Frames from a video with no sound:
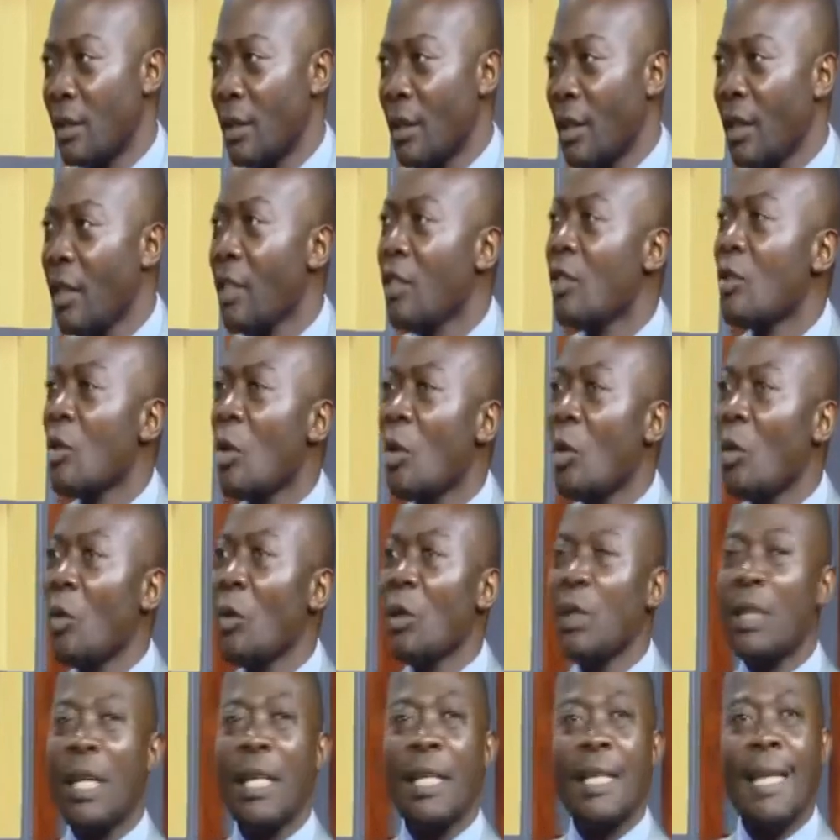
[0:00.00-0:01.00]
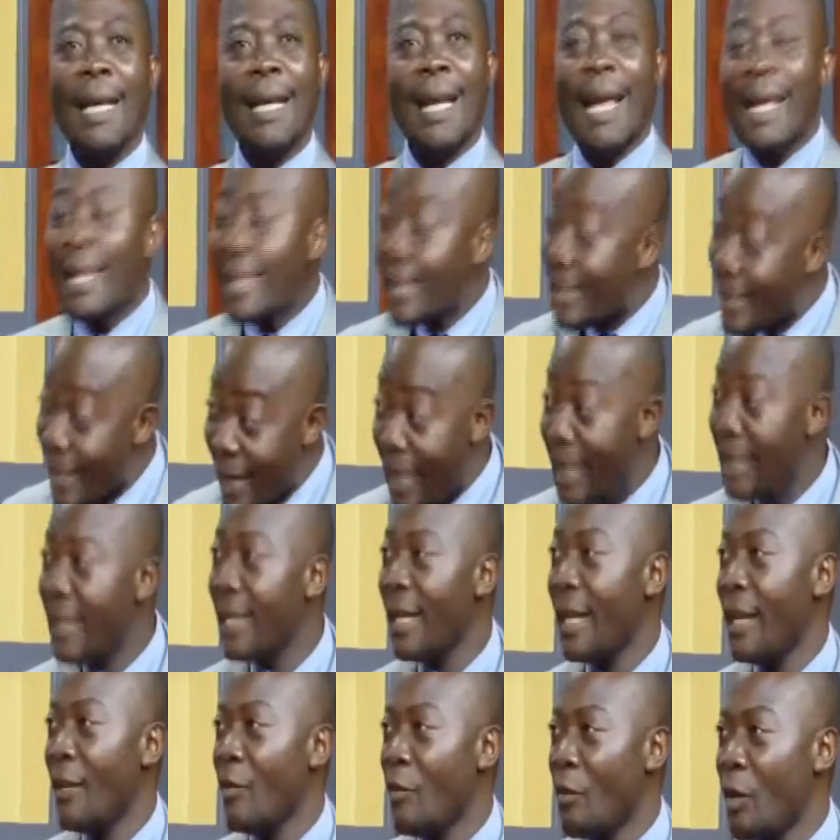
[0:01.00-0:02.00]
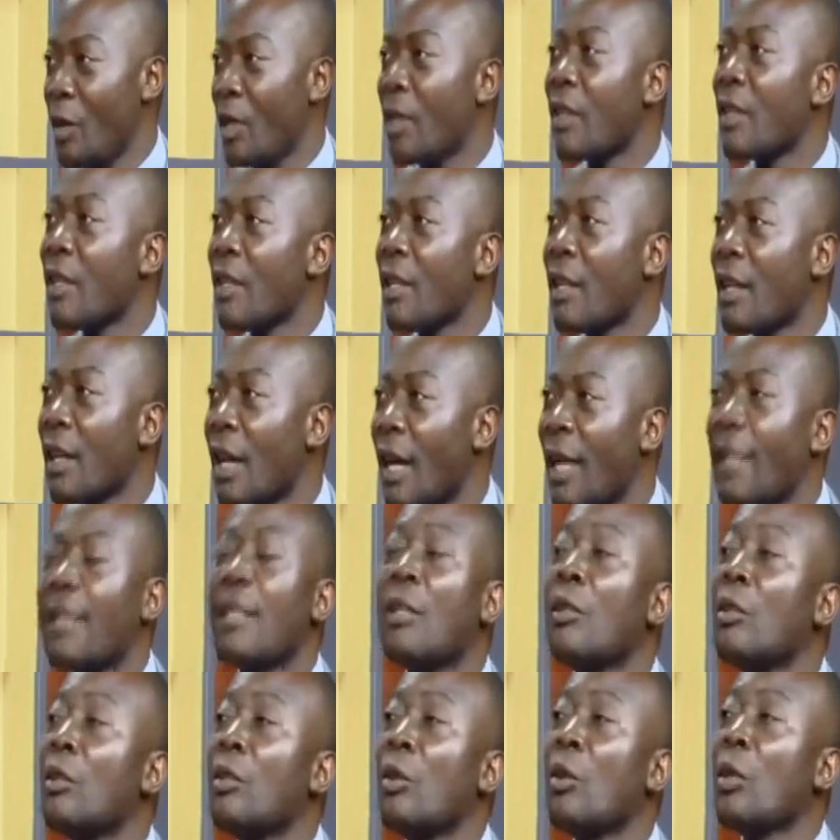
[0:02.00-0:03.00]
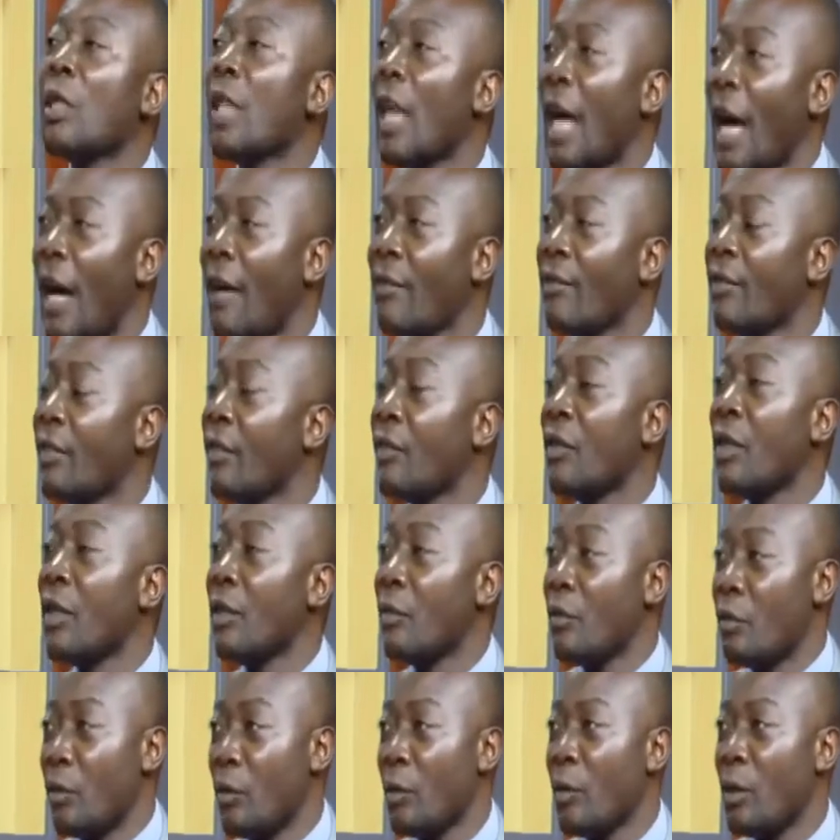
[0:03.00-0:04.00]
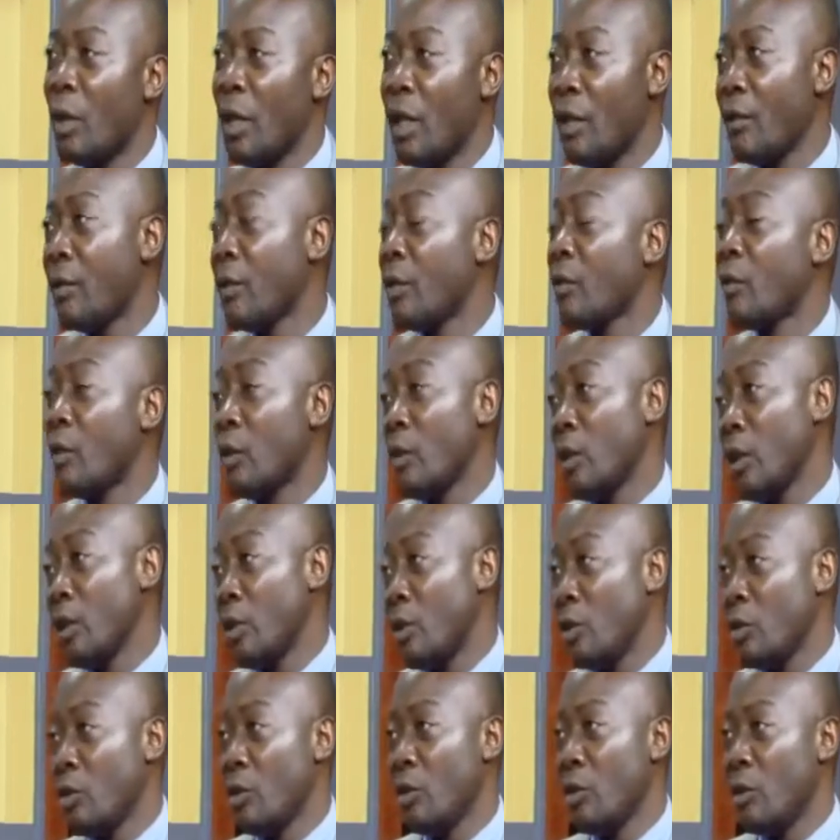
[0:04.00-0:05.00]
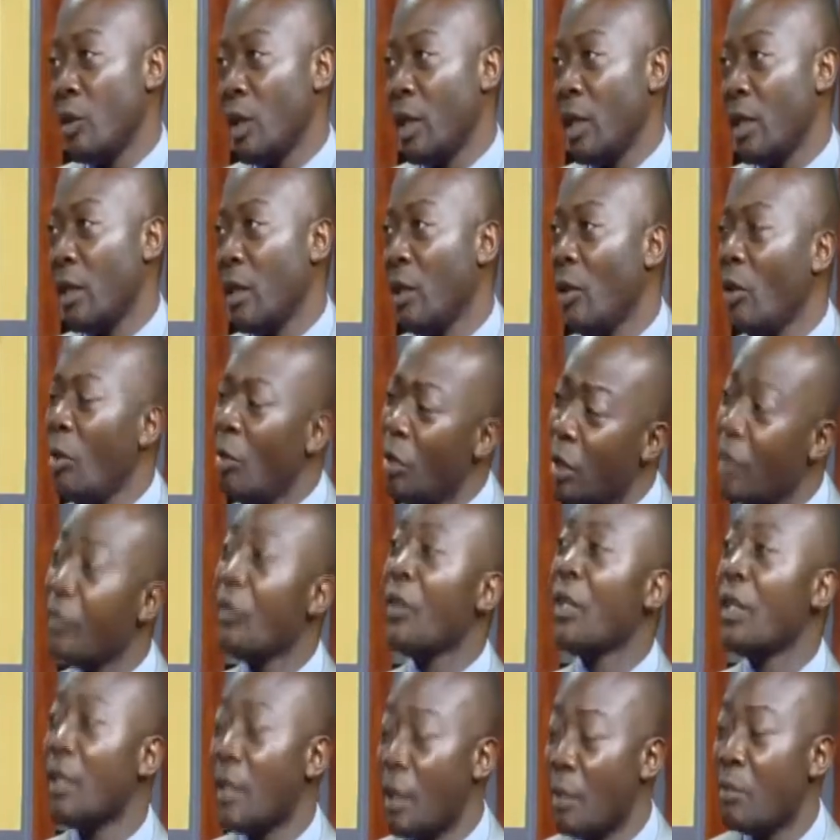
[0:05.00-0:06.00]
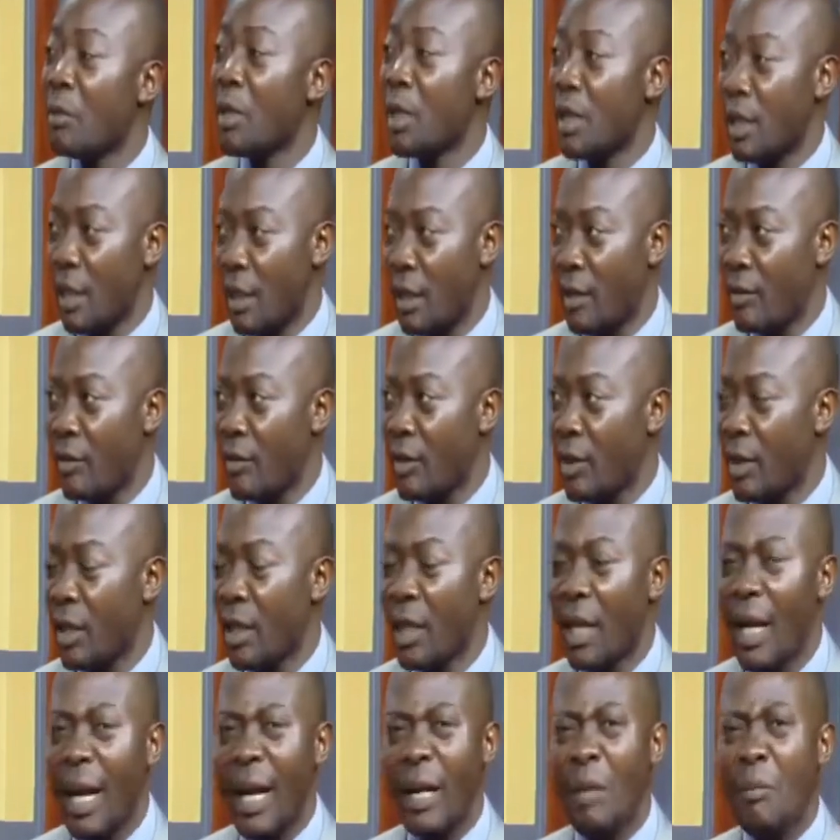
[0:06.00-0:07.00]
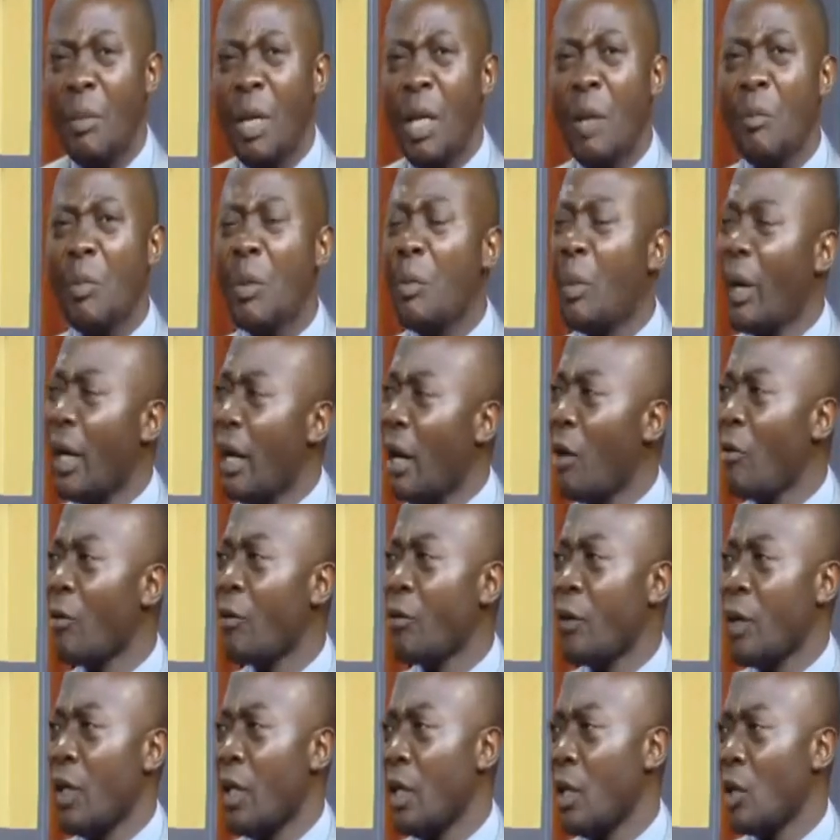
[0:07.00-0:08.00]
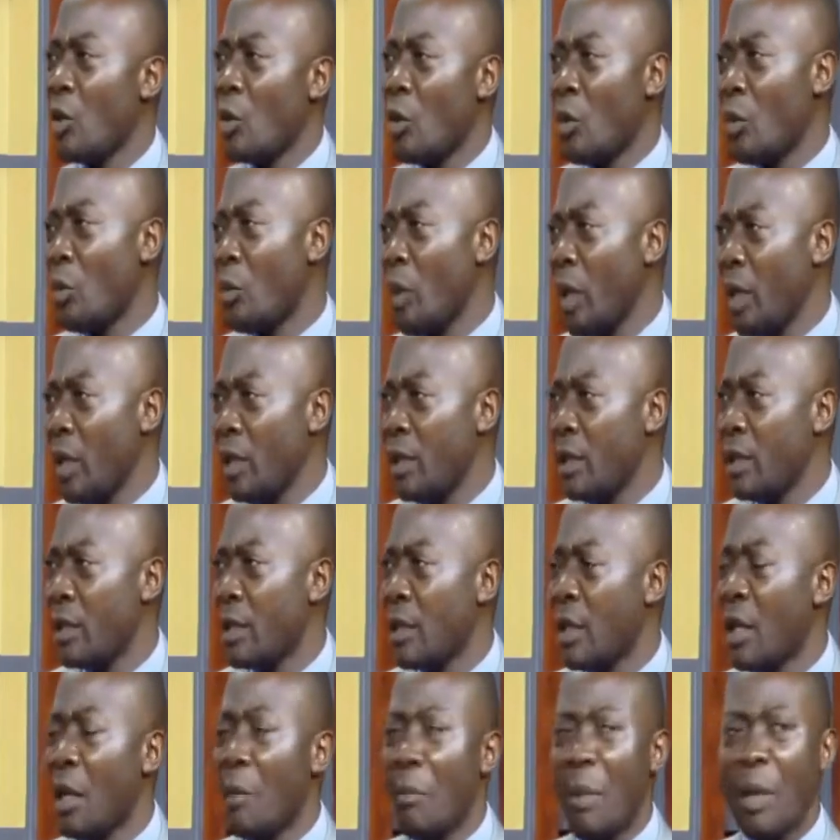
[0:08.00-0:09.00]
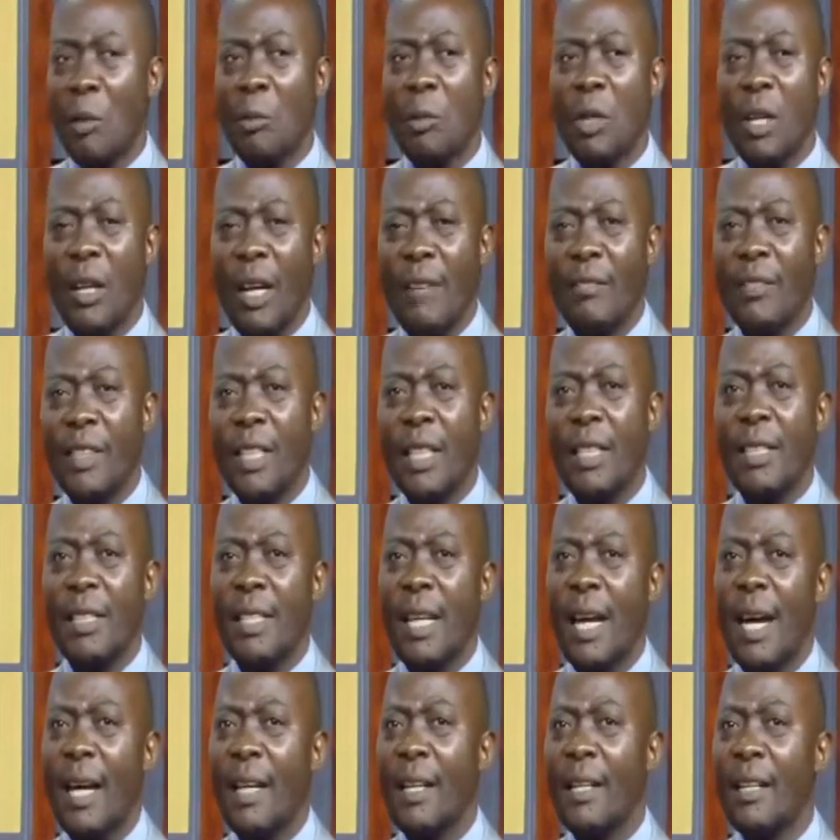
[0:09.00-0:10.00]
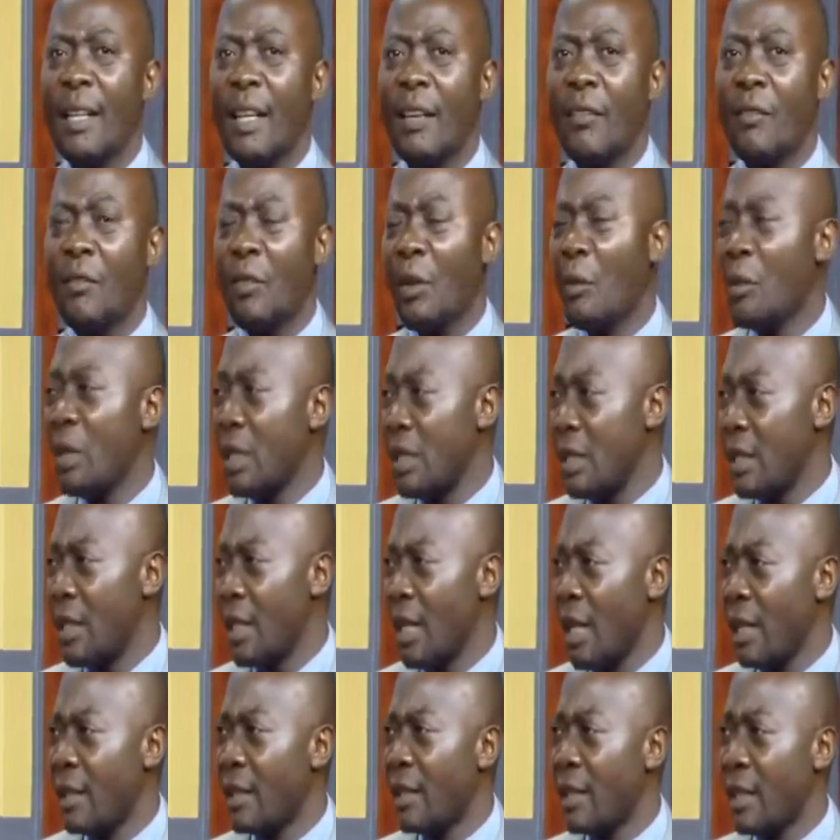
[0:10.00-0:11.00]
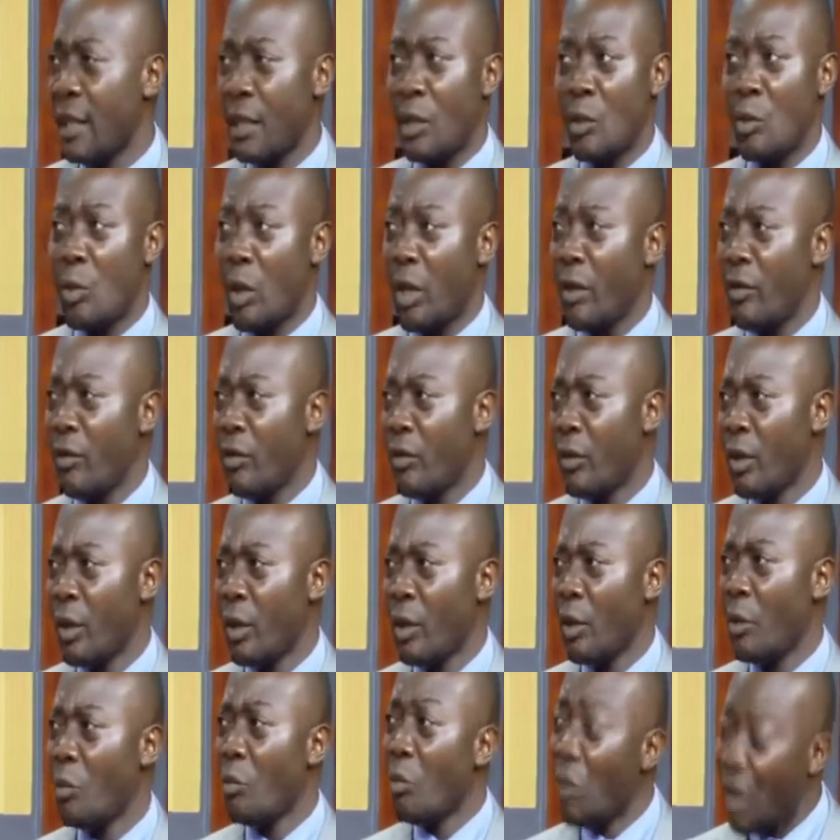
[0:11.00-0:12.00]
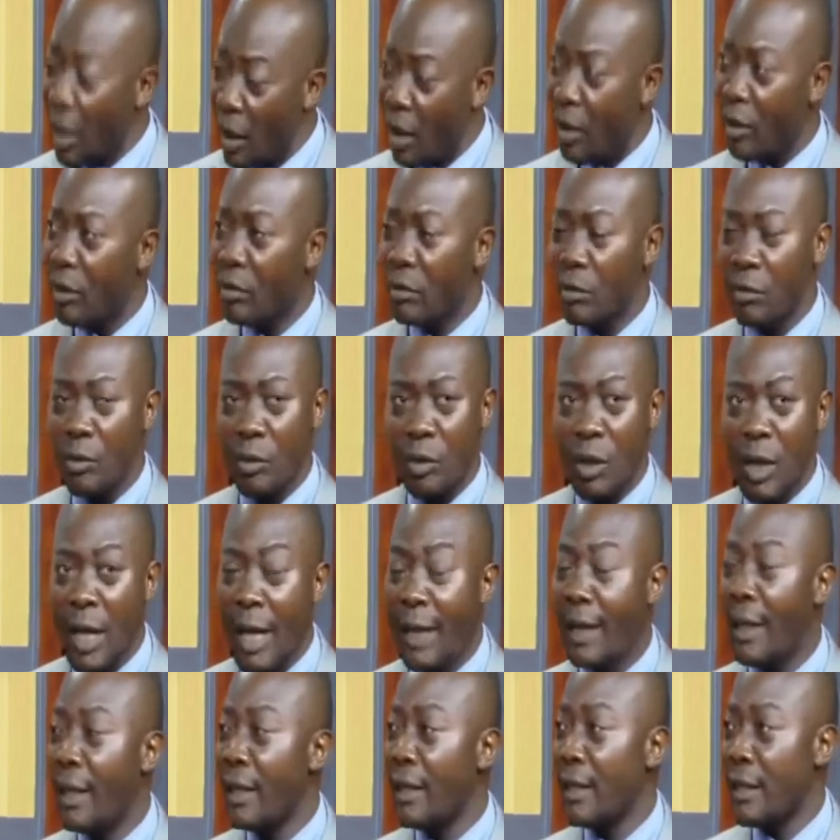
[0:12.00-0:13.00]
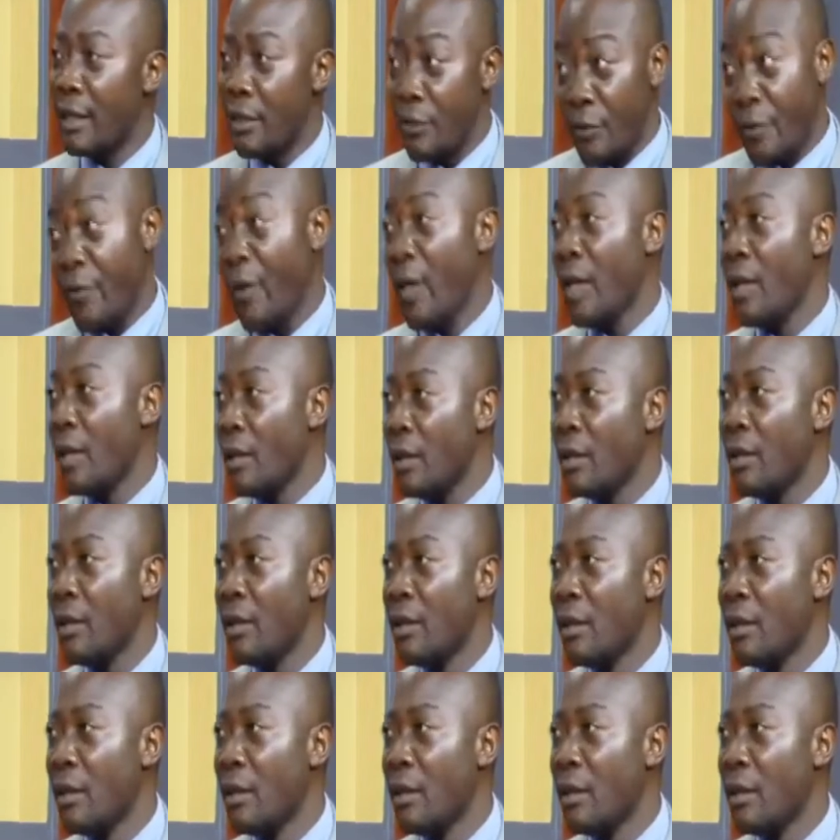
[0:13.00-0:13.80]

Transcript: So they sell everything and they will not have even food left for the children or even themselves. And many people are now feeding on maize. But we have just had a very serious heat wave. Many gardens failed.